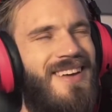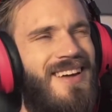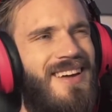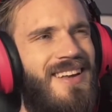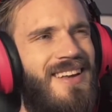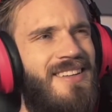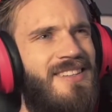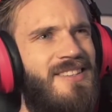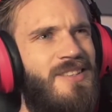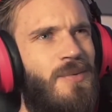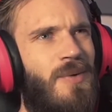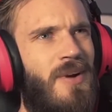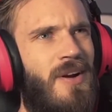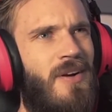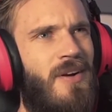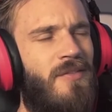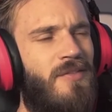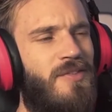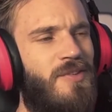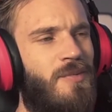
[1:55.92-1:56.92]
it's so
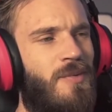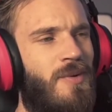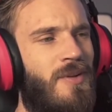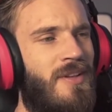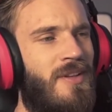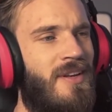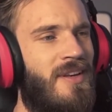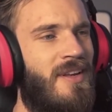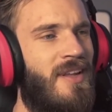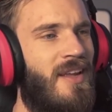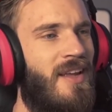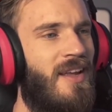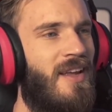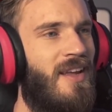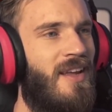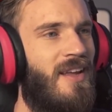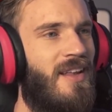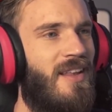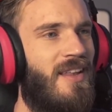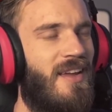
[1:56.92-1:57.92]
uncomfortable. And
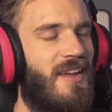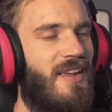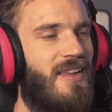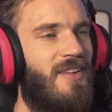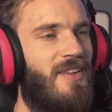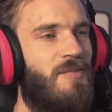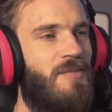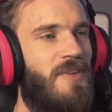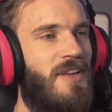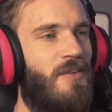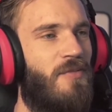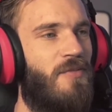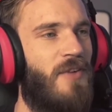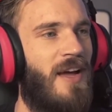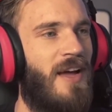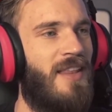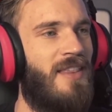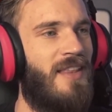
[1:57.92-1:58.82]
like, you meet a fan